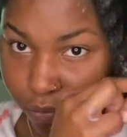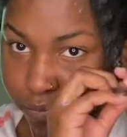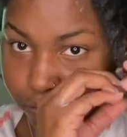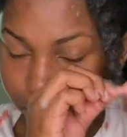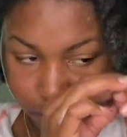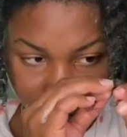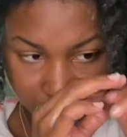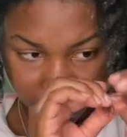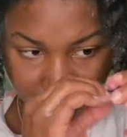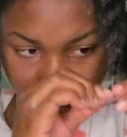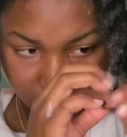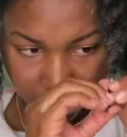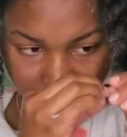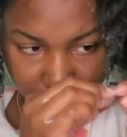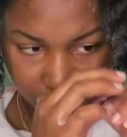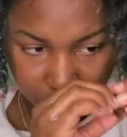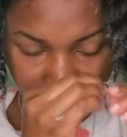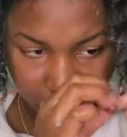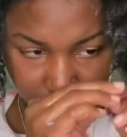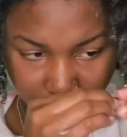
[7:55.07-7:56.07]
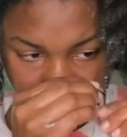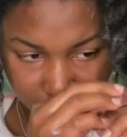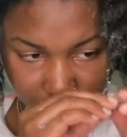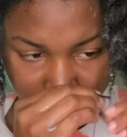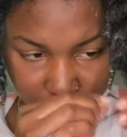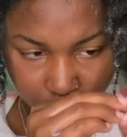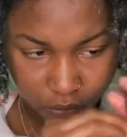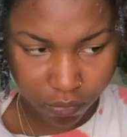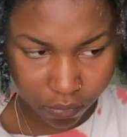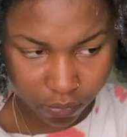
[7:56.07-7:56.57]
All my people cut
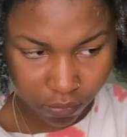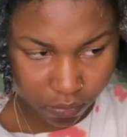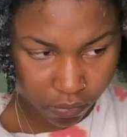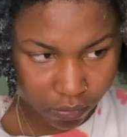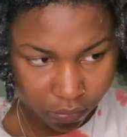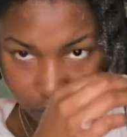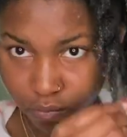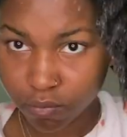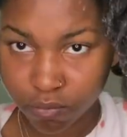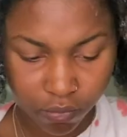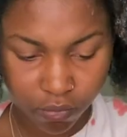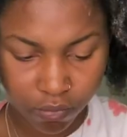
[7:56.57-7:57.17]
they song here.